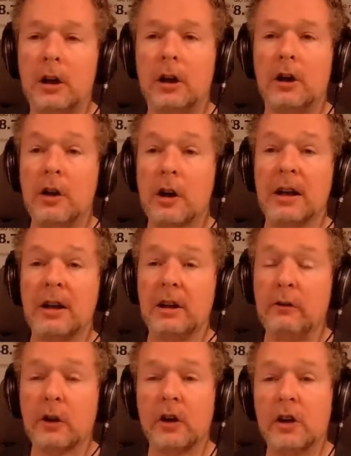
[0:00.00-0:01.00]

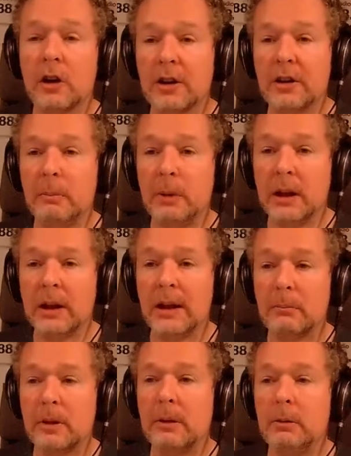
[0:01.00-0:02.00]
You've got 90 million
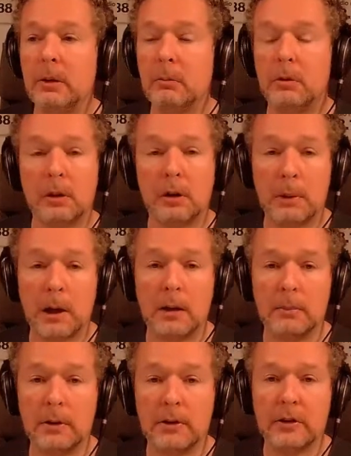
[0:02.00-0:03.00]
empty
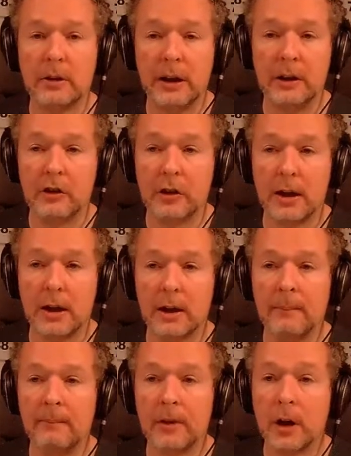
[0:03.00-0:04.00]
apartments in China.
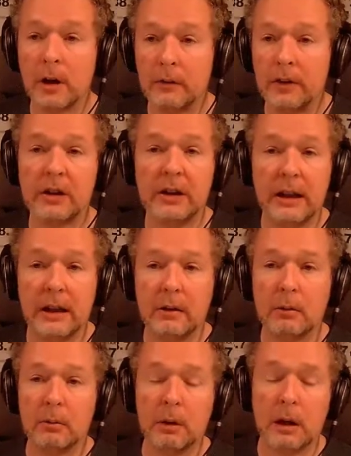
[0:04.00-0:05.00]
Obviously, they're
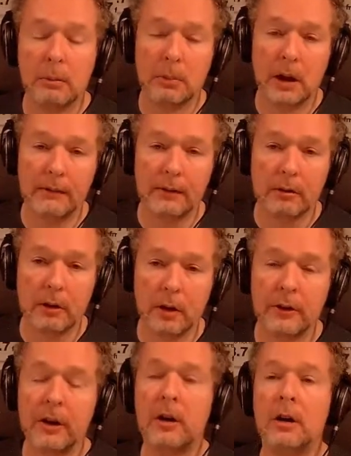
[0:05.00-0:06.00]
not all owned by
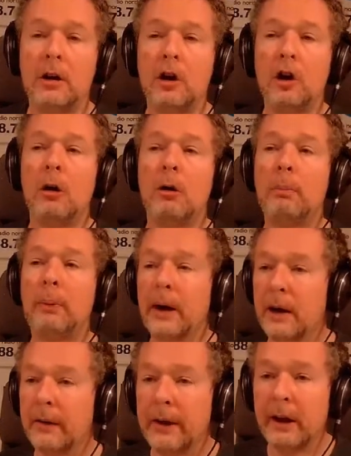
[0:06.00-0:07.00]
Evergrande,
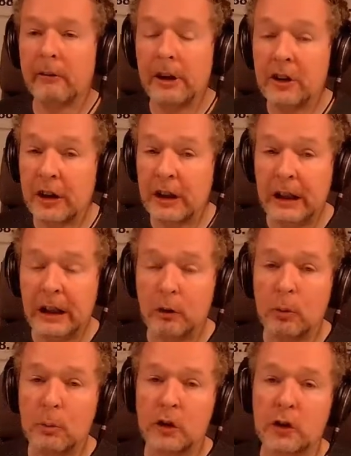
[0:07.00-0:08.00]
but there is an
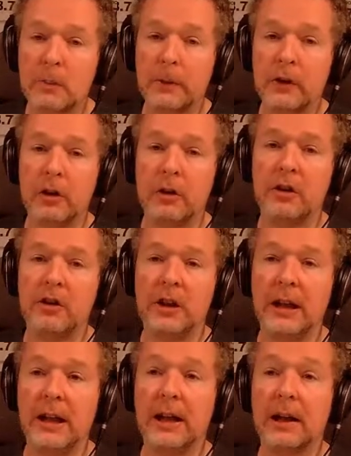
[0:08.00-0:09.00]
enormous opportunity
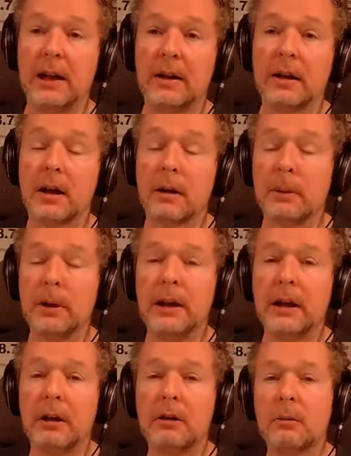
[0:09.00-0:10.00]
here. Let the company
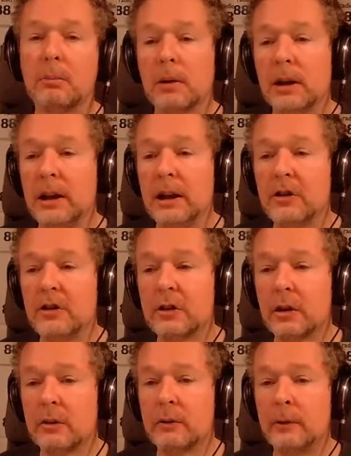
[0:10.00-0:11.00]
go completely
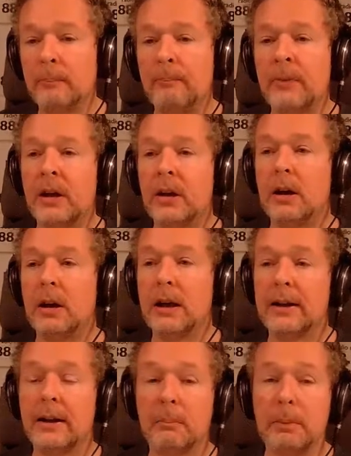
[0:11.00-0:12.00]
insolvent.
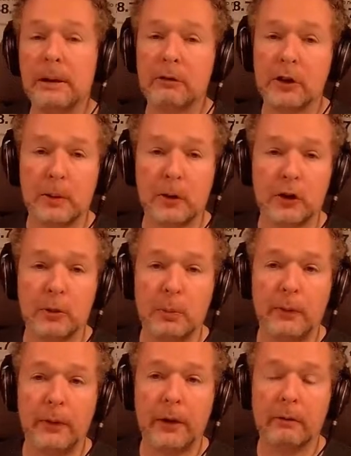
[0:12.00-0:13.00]
Let them be responsible
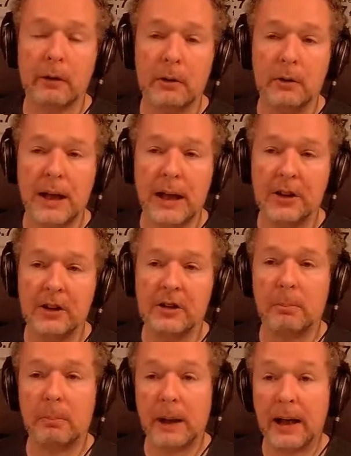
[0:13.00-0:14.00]
for their own debts.
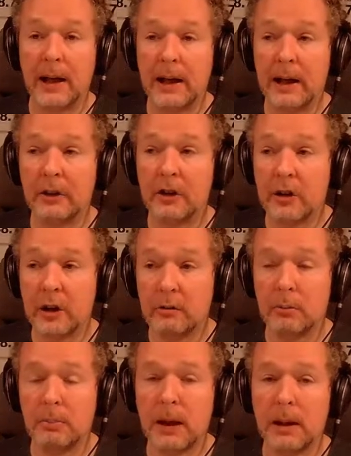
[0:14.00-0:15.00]
Bail out the
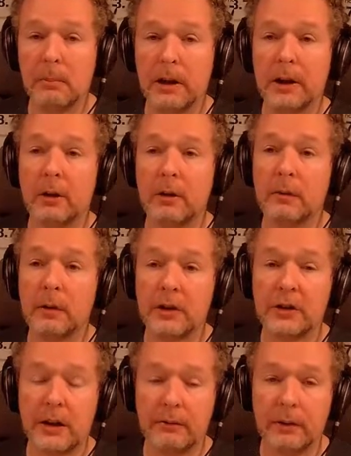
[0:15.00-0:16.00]
general public who have
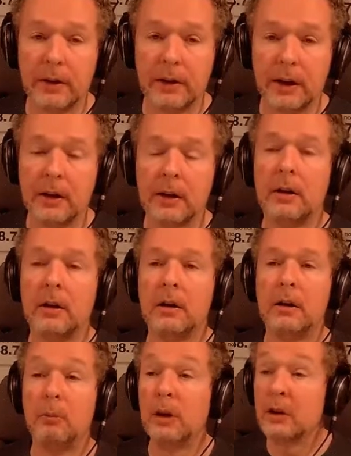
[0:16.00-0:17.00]
lost everything,
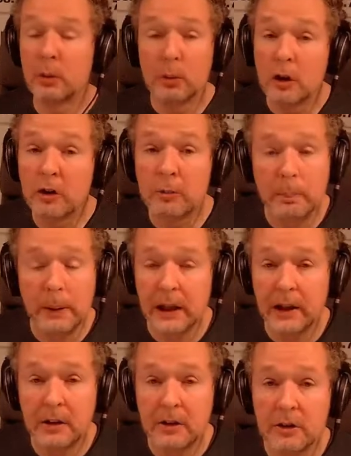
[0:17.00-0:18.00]
which will cost
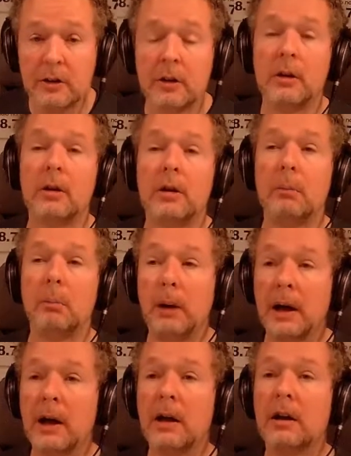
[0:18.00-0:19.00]
billions,
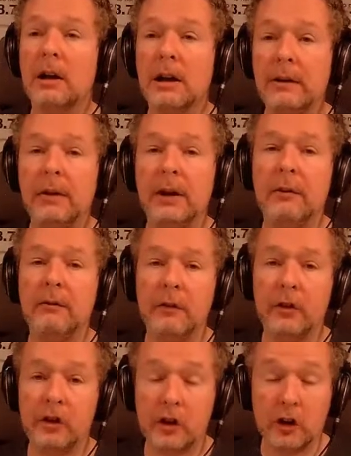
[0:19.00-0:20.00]
but leave the
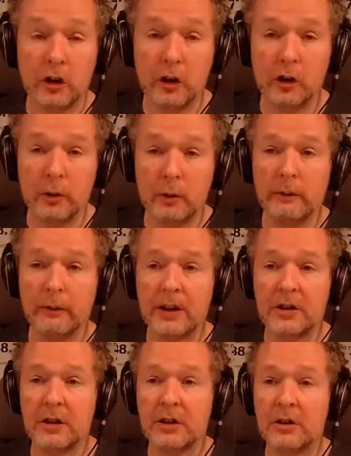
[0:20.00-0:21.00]
institutional
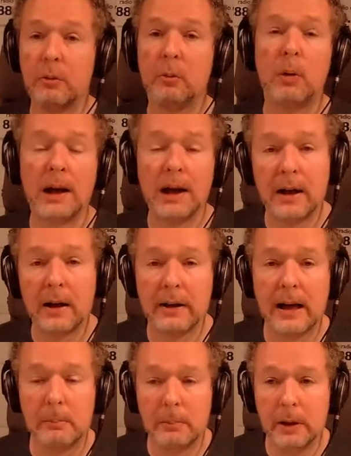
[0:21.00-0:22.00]
investors well out of
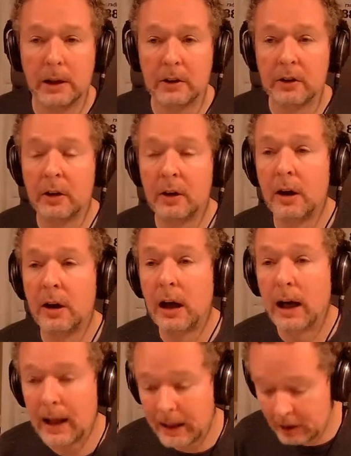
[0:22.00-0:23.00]
that mix.
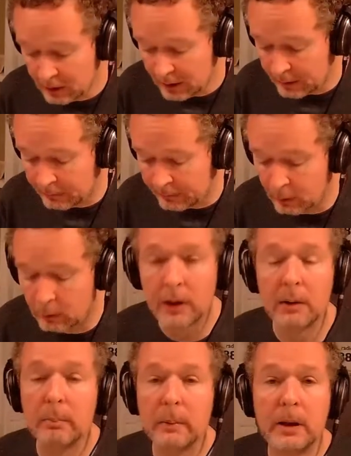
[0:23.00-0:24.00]
And let
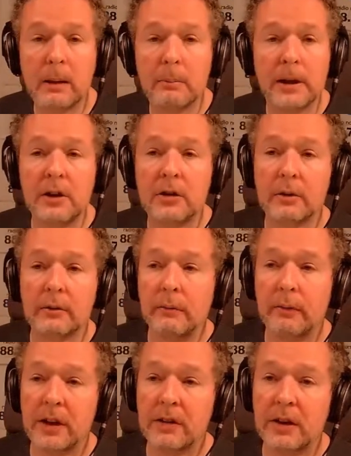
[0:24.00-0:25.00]
foreign companies that have
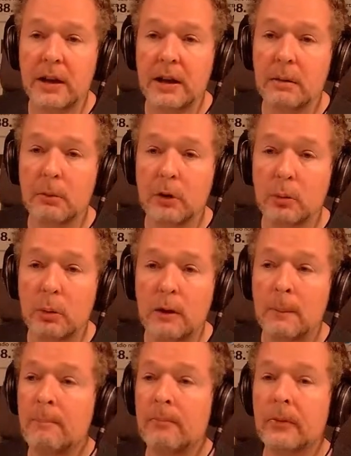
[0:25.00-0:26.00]
invested in them as
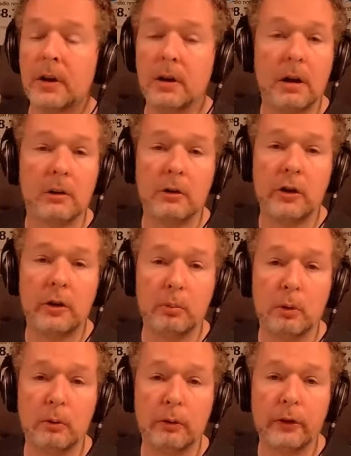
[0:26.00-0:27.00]
well go to the
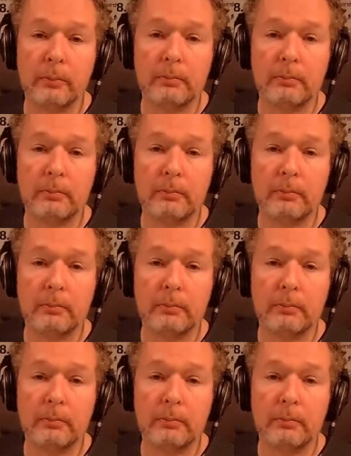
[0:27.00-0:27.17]
wolves.